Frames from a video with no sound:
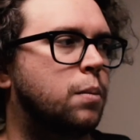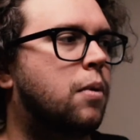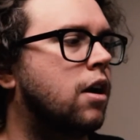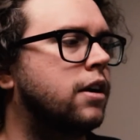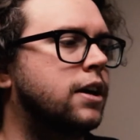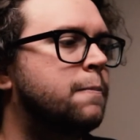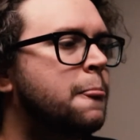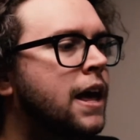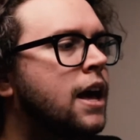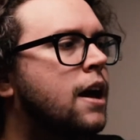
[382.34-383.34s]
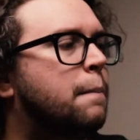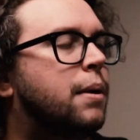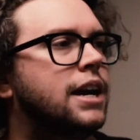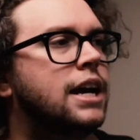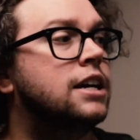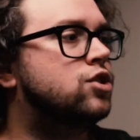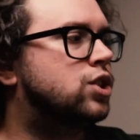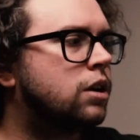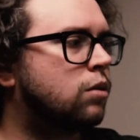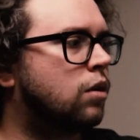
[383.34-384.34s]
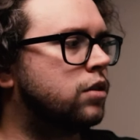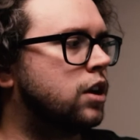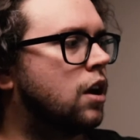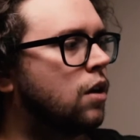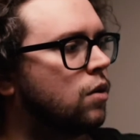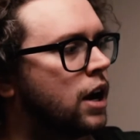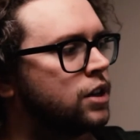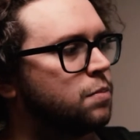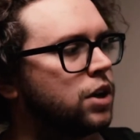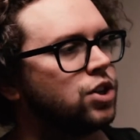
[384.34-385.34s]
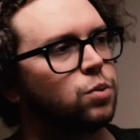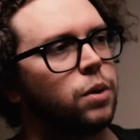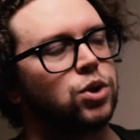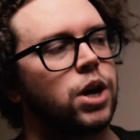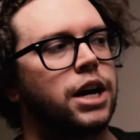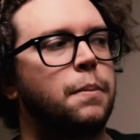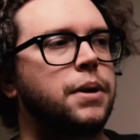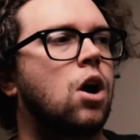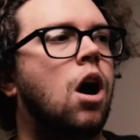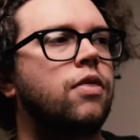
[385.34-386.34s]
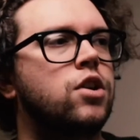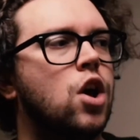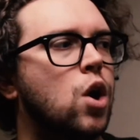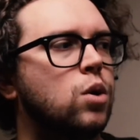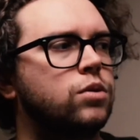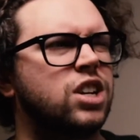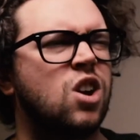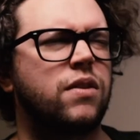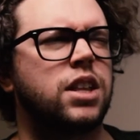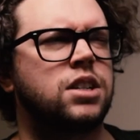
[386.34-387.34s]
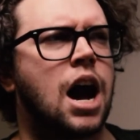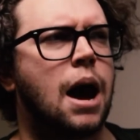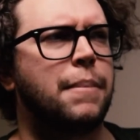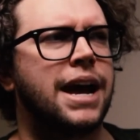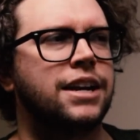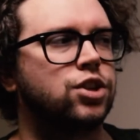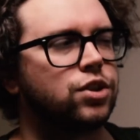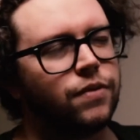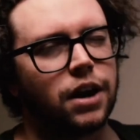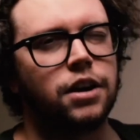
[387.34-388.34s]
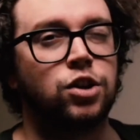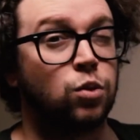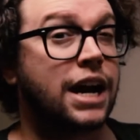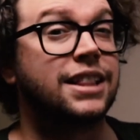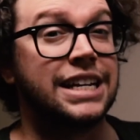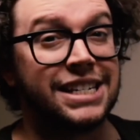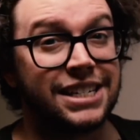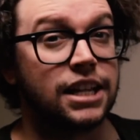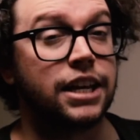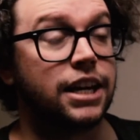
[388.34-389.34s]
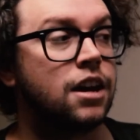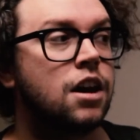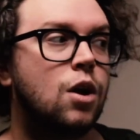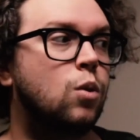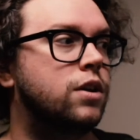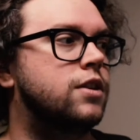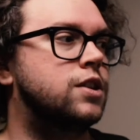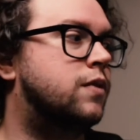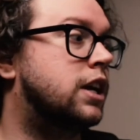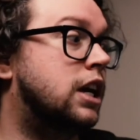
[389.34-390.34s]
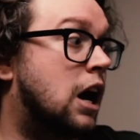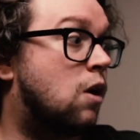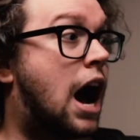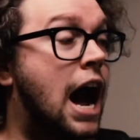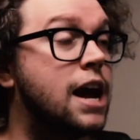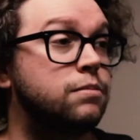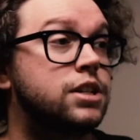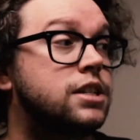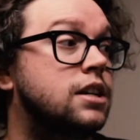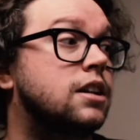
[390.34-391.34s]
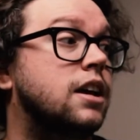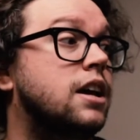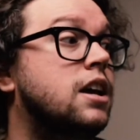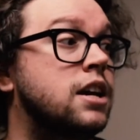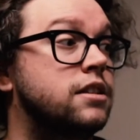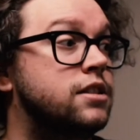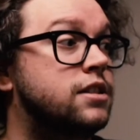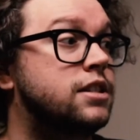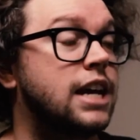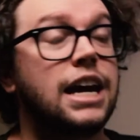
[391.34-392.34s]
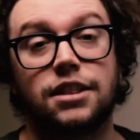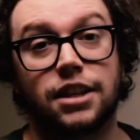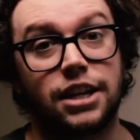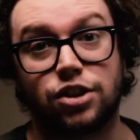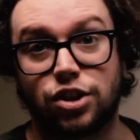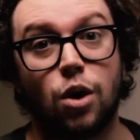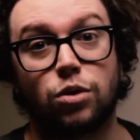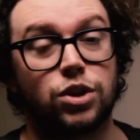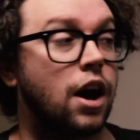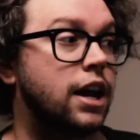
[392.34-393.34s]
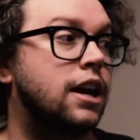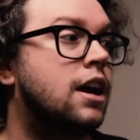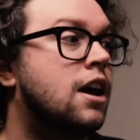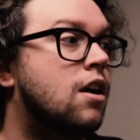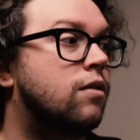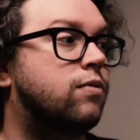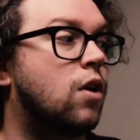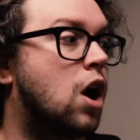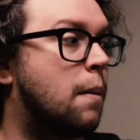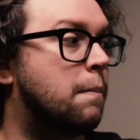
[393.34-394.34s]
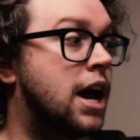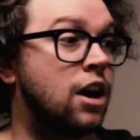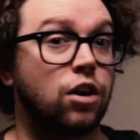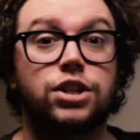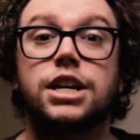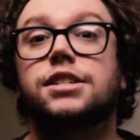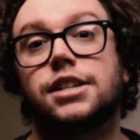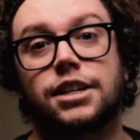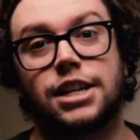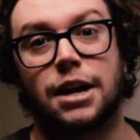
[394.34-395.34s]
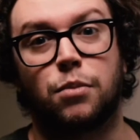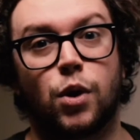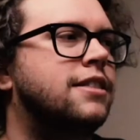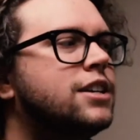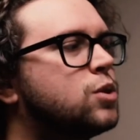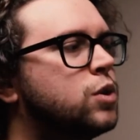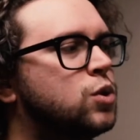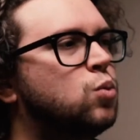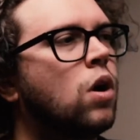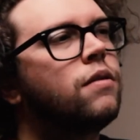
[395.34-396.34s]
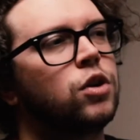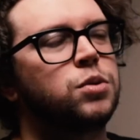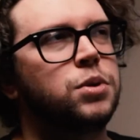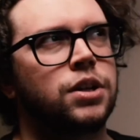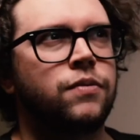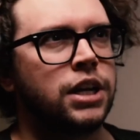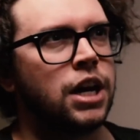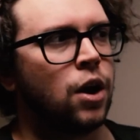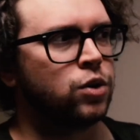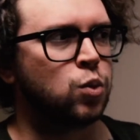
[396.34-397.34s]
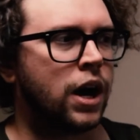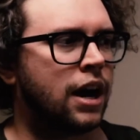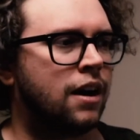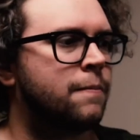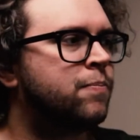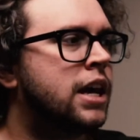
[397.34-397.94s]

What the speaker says: party. But in general, you know, as much as we were trying to be on the nose and over the top and just very directly silly with this video, I am still insanely stoked on it from an artistic standpoint. This was one of those music videos where